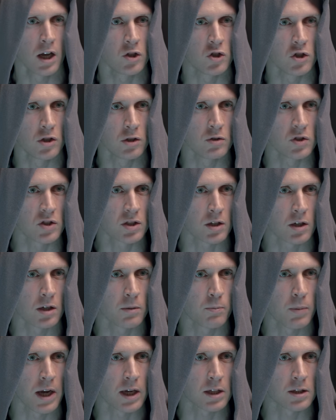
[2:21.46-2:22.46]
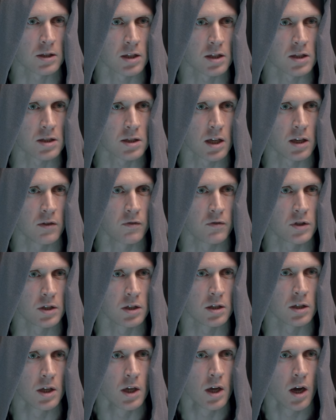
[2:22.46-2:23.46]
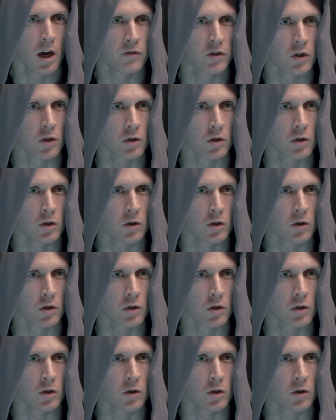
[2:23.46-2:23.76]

and you scurry back to the safety of